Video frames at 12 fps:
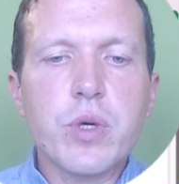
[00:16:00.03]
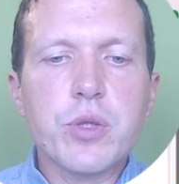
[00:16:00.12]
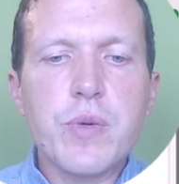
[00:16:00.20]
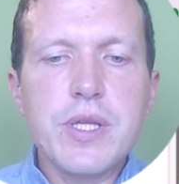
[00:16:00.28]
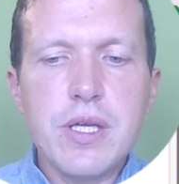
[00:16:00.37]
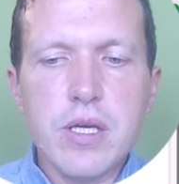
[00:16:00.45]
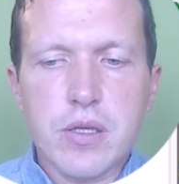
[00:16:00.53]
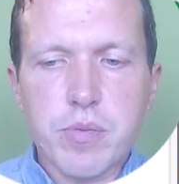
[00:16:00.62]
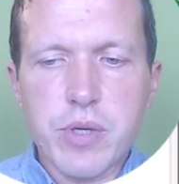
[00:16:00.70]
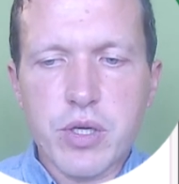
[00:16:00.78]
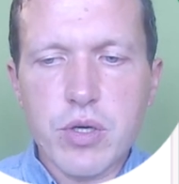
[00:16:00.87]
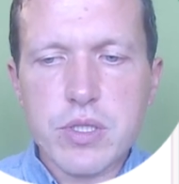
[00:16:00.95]
we need,
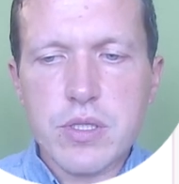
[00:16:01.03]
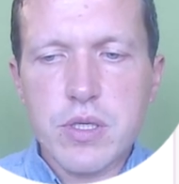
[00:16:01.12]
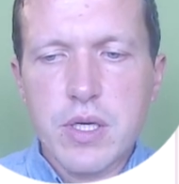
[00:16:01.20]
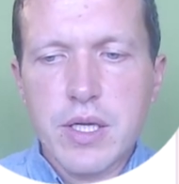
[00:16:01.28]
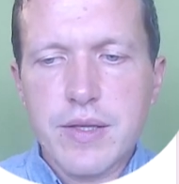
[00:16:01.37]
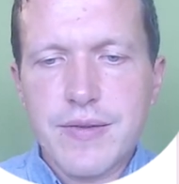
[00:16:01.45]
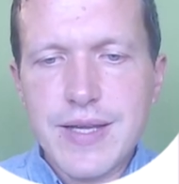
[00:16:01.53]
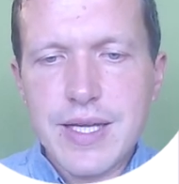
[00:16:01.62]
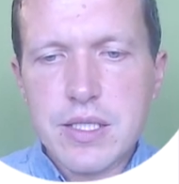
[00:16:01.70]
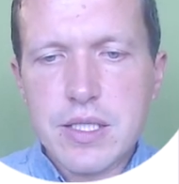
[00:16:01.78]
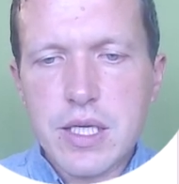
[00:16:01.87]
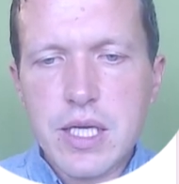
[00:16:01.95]
because
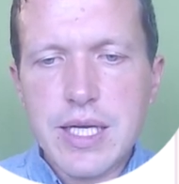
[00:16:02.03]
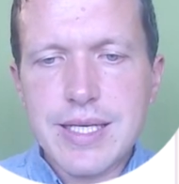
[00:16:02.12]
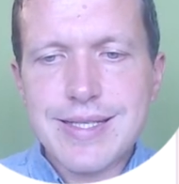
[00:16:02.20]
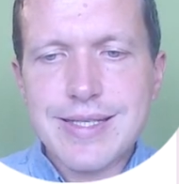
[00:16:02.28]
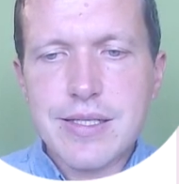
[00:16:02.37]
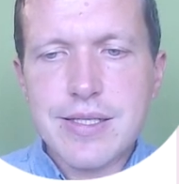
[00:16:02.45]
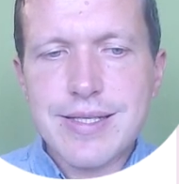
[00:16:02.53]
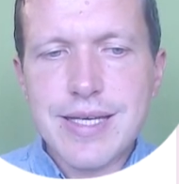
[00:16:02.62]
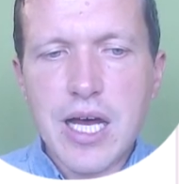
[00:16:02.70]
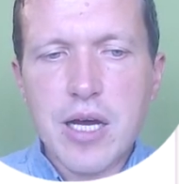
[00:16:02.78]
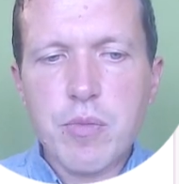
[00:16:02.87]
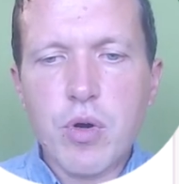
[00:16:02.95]
this is
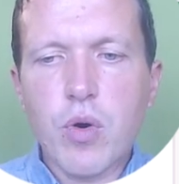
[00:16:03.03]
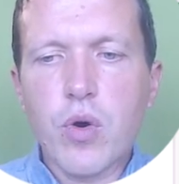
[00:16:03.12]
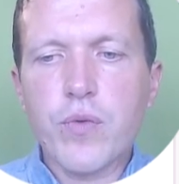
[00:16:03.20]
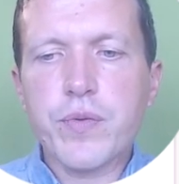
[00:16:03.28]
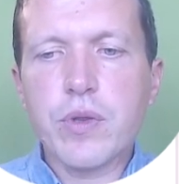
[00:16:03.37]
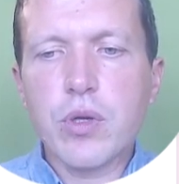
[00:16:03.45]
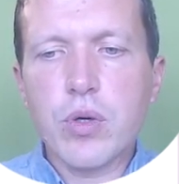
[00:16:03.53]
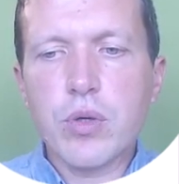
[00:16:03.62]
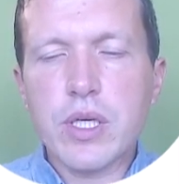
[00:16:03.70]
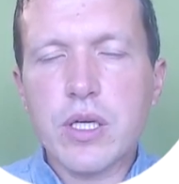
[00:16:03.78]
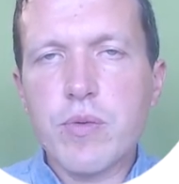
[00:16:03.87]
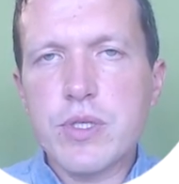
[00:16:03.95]
sum of
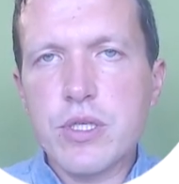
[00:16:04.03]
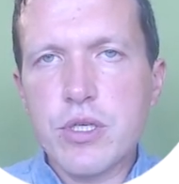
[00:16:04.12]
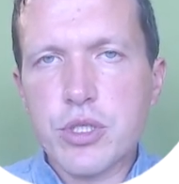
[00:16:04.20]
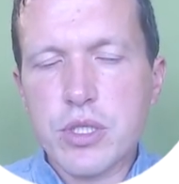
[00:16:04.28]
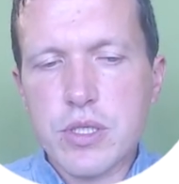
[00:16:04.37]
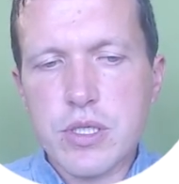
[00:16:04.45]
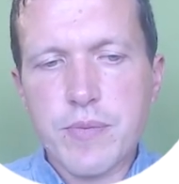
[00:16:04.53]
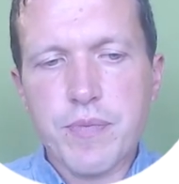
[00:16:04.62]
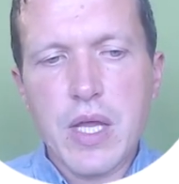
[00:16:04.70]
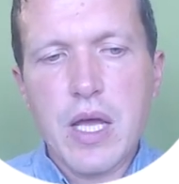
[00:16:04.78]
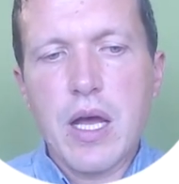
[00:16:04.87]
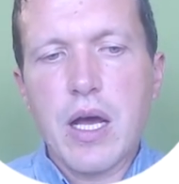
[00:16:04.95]
loan acquisitions.
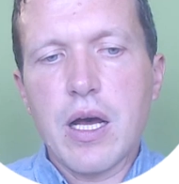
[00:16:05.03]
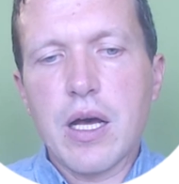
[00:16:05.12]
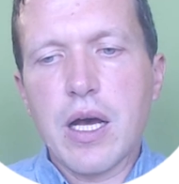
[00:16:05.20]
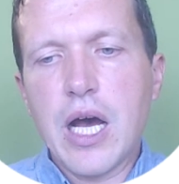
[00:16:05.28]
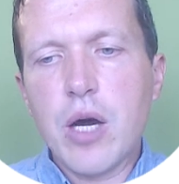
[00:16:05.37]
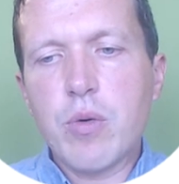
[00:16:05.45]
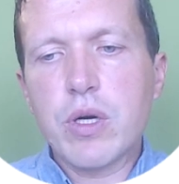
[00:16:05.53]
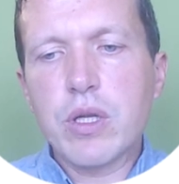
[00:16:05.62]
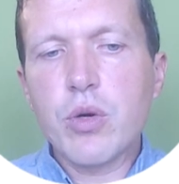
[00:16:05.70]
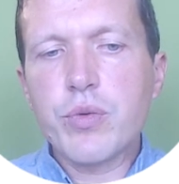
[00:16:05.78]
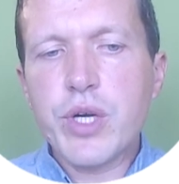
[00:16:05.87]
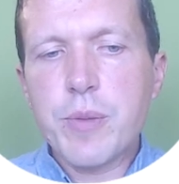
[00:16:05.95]
Our
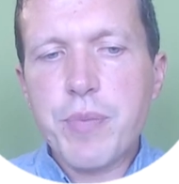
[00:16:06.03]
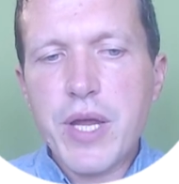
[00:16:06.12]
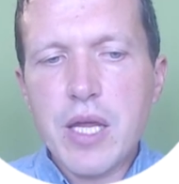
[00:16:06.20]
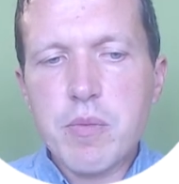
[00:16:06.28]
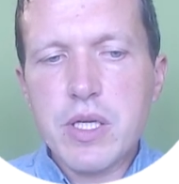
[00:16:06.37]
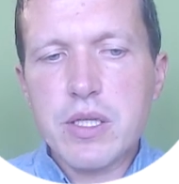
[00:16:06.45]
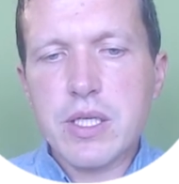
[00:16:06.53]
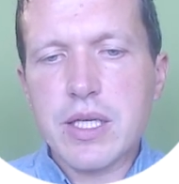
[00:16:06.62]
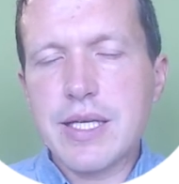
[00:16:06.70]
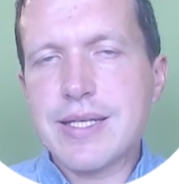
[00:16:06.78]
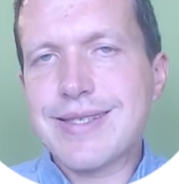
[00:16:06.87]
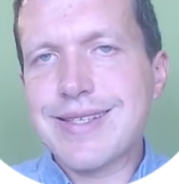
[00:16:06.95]
loan repayment
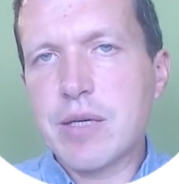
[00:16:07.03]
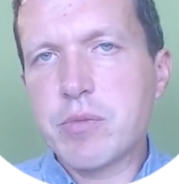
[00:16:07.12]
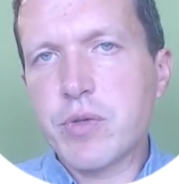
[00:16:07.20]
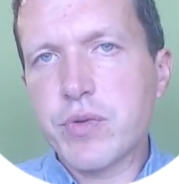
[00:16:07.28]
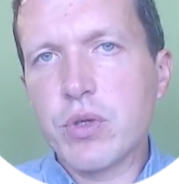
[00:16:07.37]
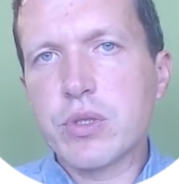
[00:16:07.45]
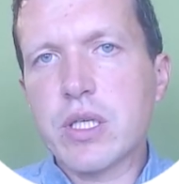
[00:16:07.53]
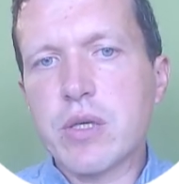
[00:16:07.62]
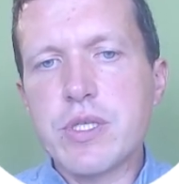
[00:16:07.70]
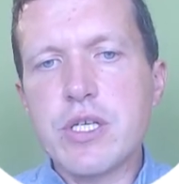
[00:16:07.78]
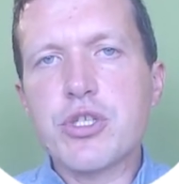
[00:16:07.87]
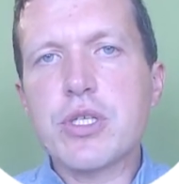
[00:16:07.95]
is sum of loan
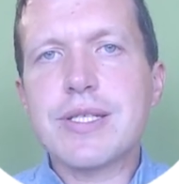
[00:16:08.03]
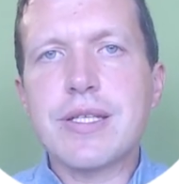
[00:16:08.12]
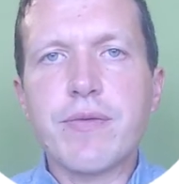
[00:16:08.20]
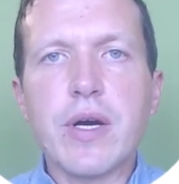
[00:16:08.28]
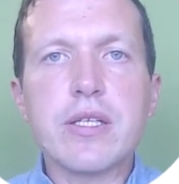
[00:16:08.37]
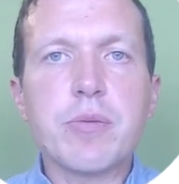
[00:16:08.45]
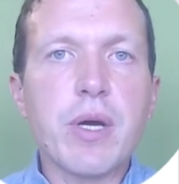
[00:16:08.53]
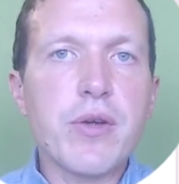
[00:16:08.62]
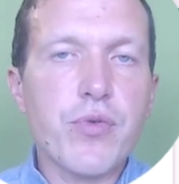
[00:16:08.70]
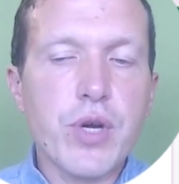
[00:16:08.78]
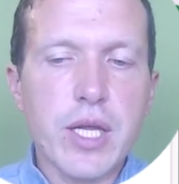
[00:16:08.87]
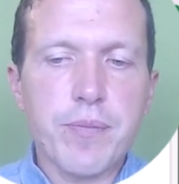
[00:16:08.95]
acquisitions divided by
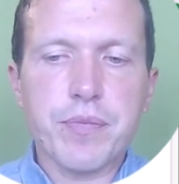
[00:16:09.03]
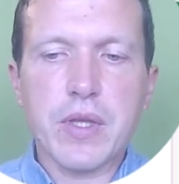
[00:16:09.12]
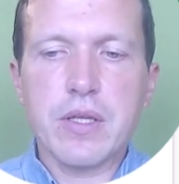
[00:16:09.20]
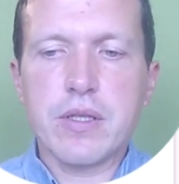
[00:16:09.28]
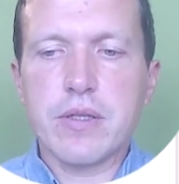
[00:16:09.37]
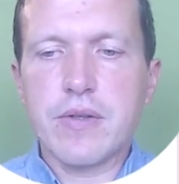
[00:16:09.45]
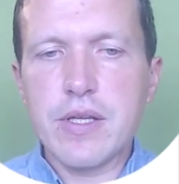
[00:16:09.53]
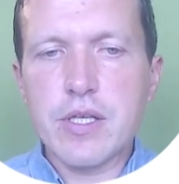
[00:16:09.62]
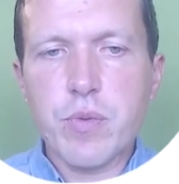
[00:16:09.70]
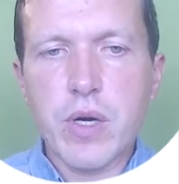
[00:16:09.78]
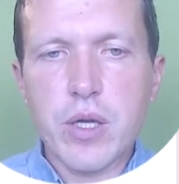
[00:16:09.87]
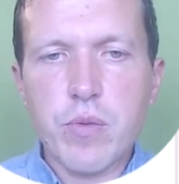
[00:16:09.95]
3. That is
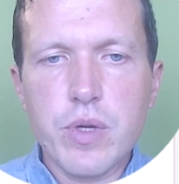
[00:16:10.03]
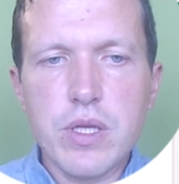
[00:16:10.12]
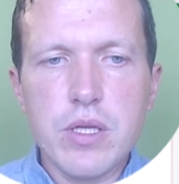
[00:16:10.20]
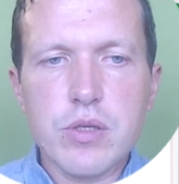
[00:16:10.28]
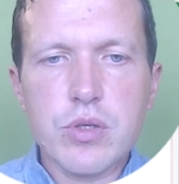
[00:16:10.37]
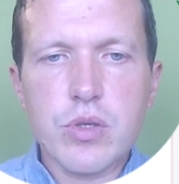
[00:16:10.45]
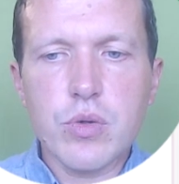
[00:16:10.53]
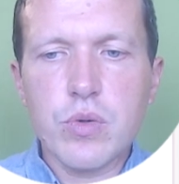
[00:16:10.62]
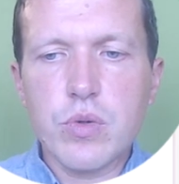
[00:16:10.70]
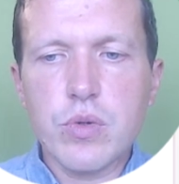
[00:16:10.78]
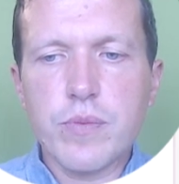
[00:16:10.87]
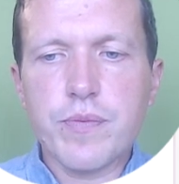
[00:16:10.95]
why we need
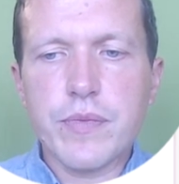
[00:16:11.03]
to